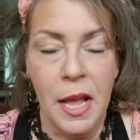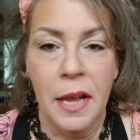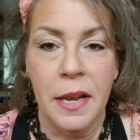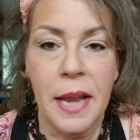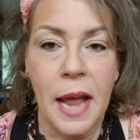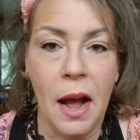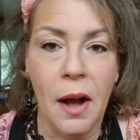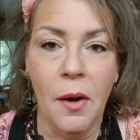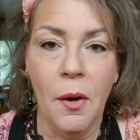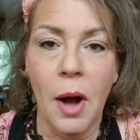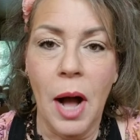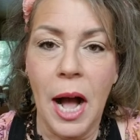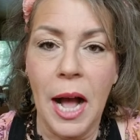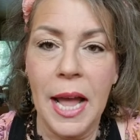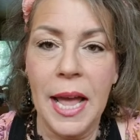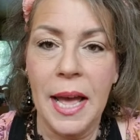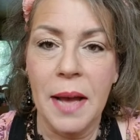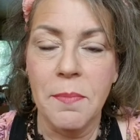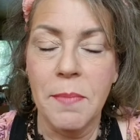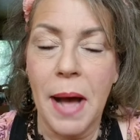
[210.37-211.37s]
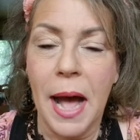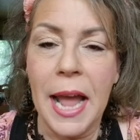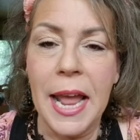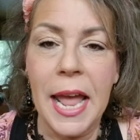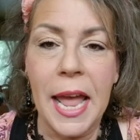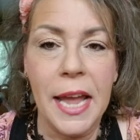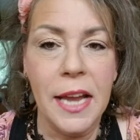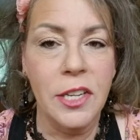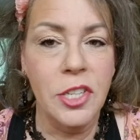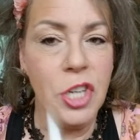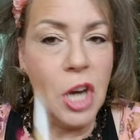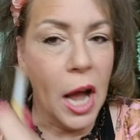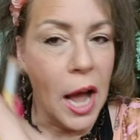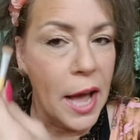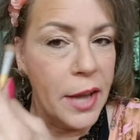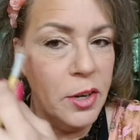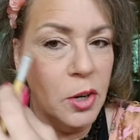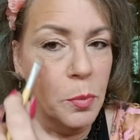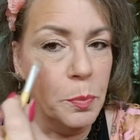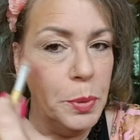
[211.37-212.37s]
Now, at my age,
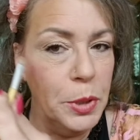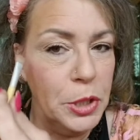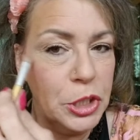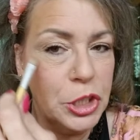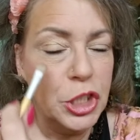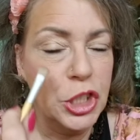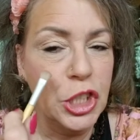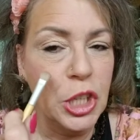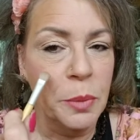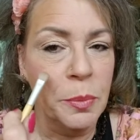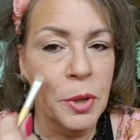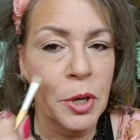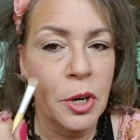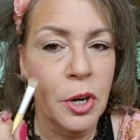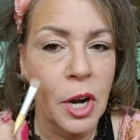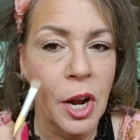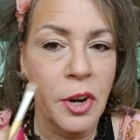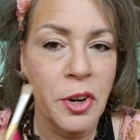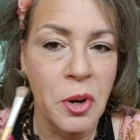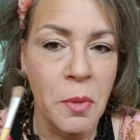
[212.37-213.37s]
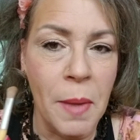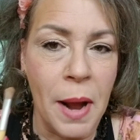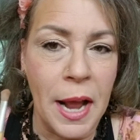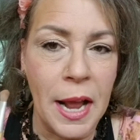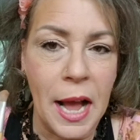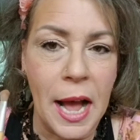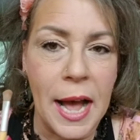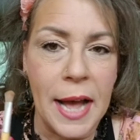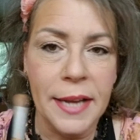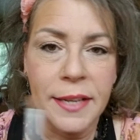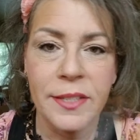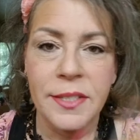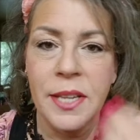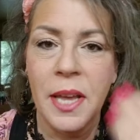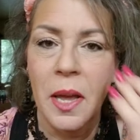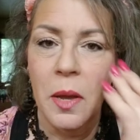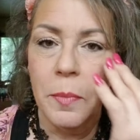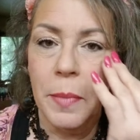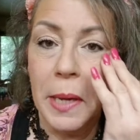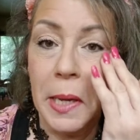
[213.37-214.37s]
I don't put shimmer under my
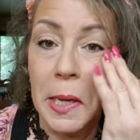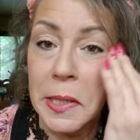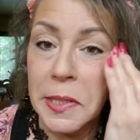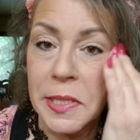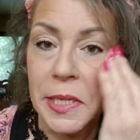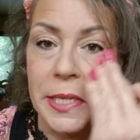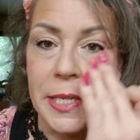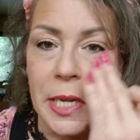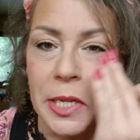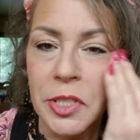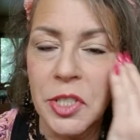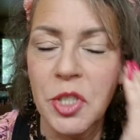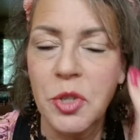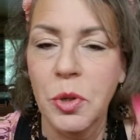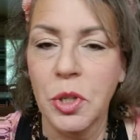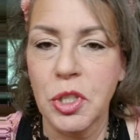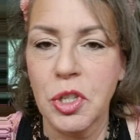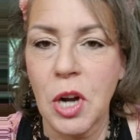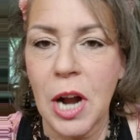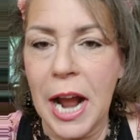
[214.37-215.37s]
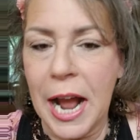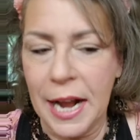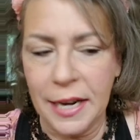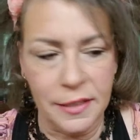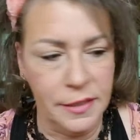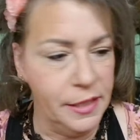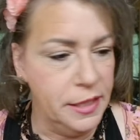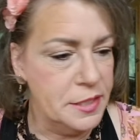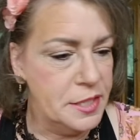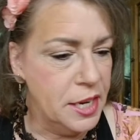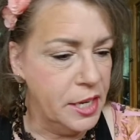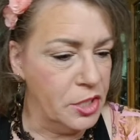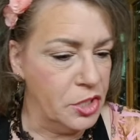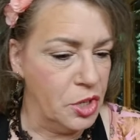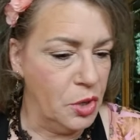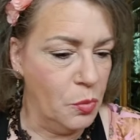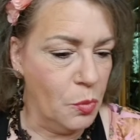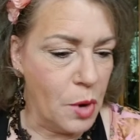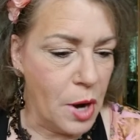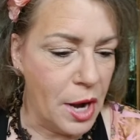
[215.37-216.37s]
eyes because it tends to attract
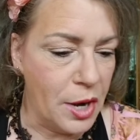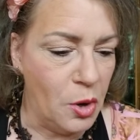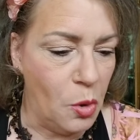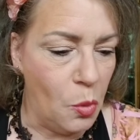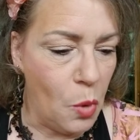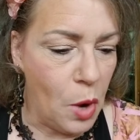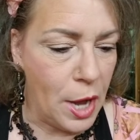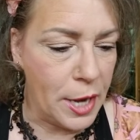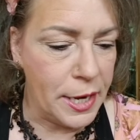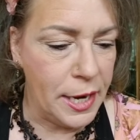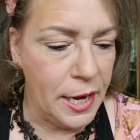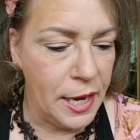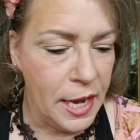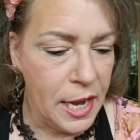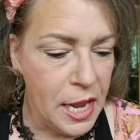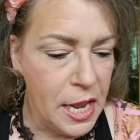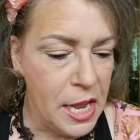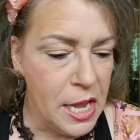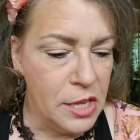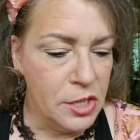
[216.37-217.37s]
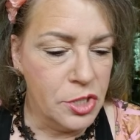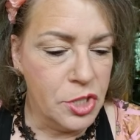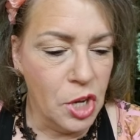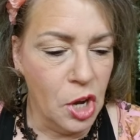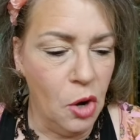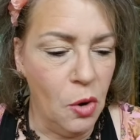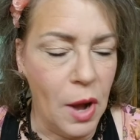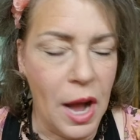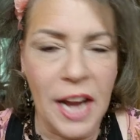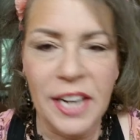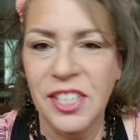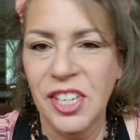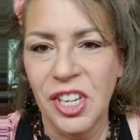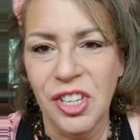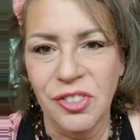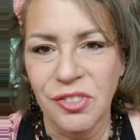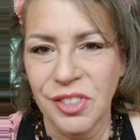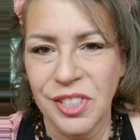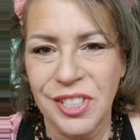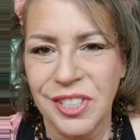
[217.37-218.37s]
attention where I don't want it. So I
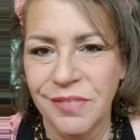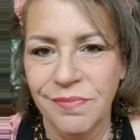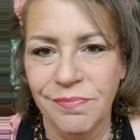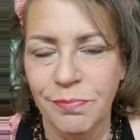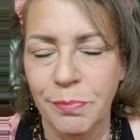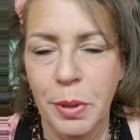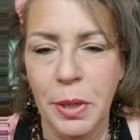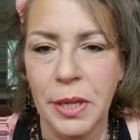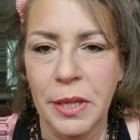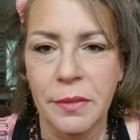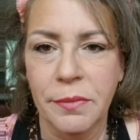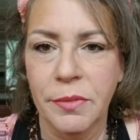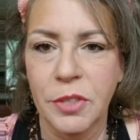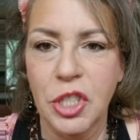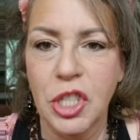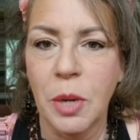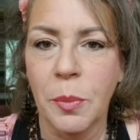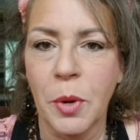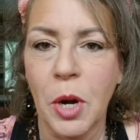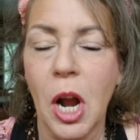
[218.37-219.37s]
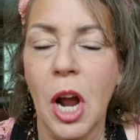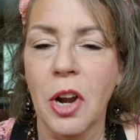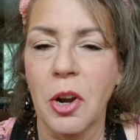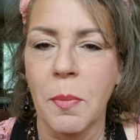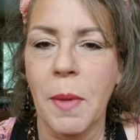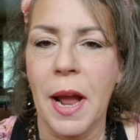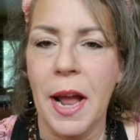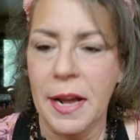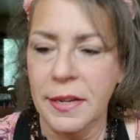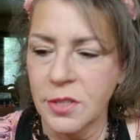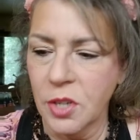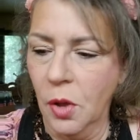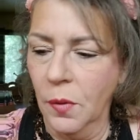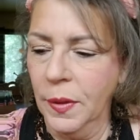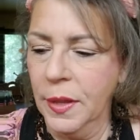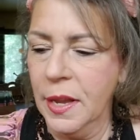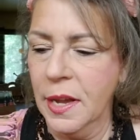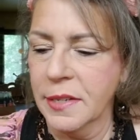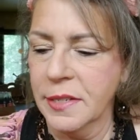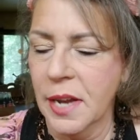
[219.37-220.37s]
don't put shimmer under my eyes,
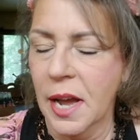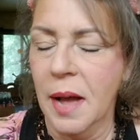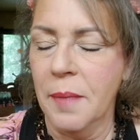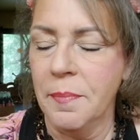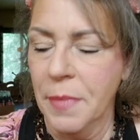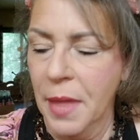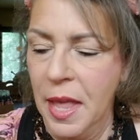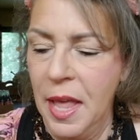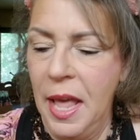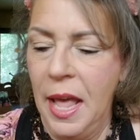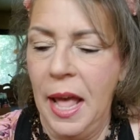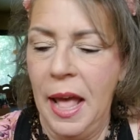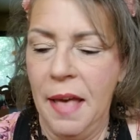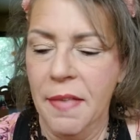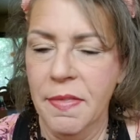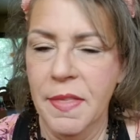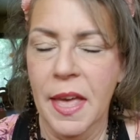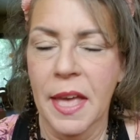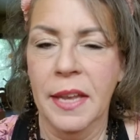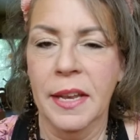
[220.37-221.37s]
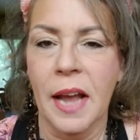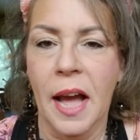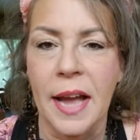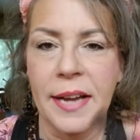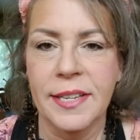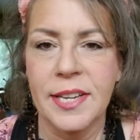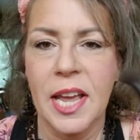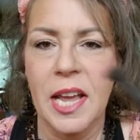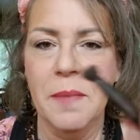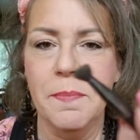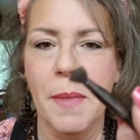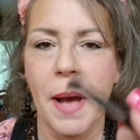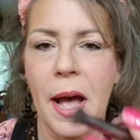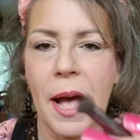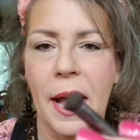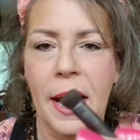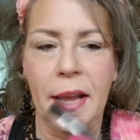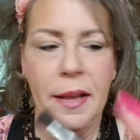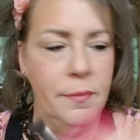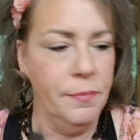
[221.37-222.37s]
only on top. And then I take
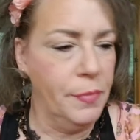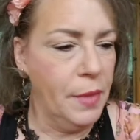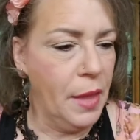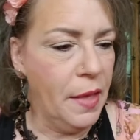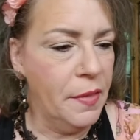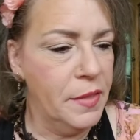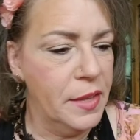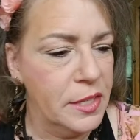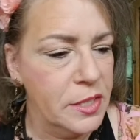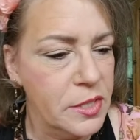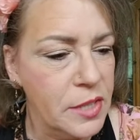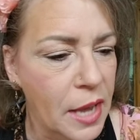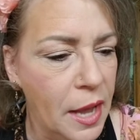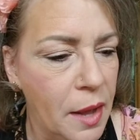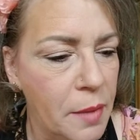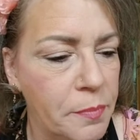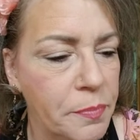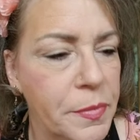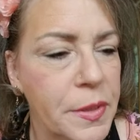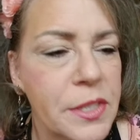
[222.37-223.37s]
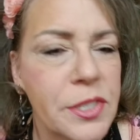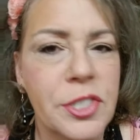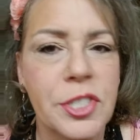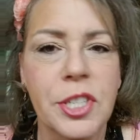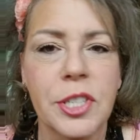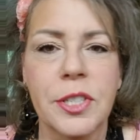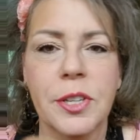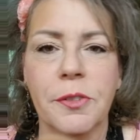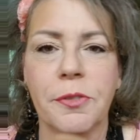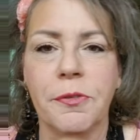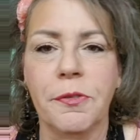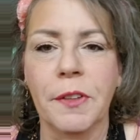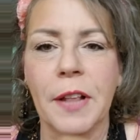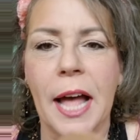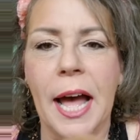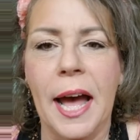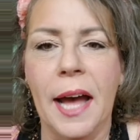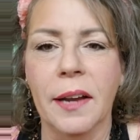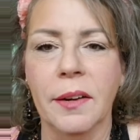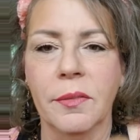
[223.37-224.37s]
mine, and this is just a
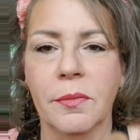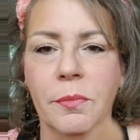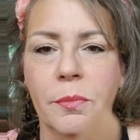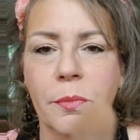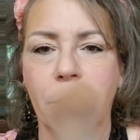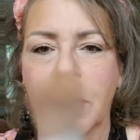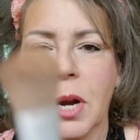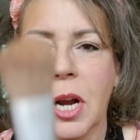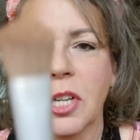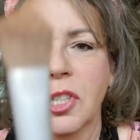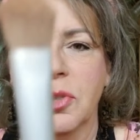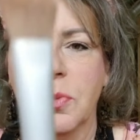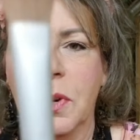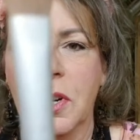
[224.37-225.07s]
flat brush.